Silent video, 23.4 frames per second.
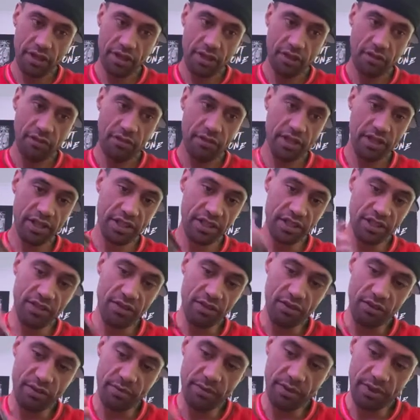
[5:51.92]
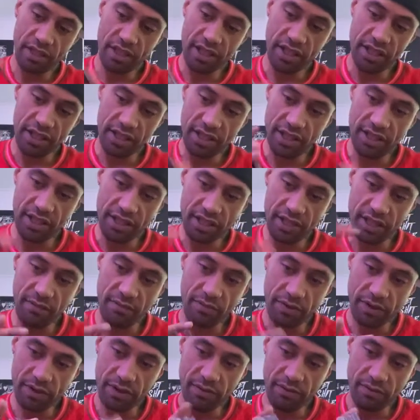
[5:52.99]
What else does Scorpio need to see?
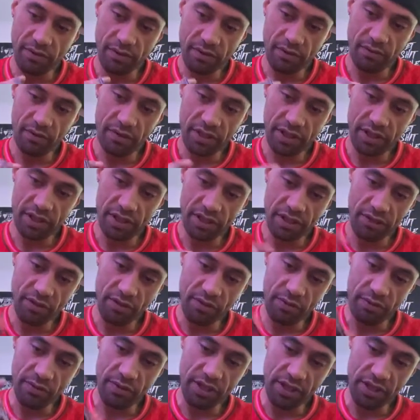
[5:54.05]
What's in Scorpio's